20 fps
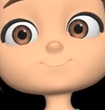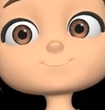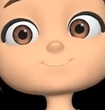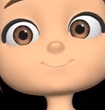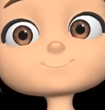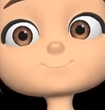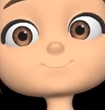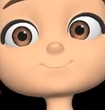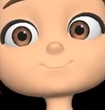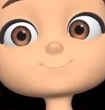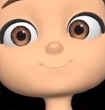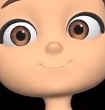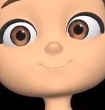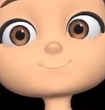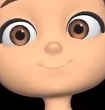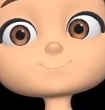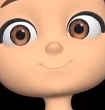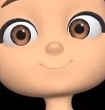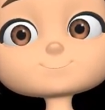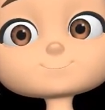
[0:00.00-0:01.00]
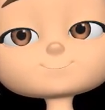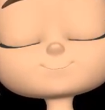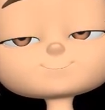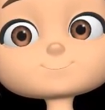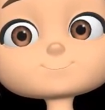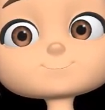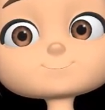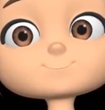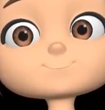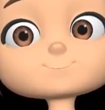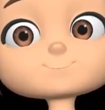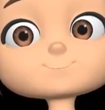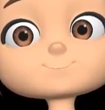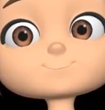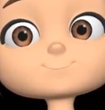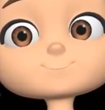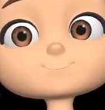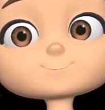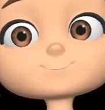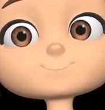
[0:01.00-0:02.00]

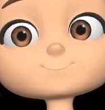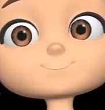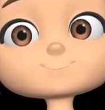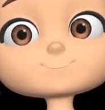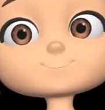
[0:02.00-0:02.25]
(silent)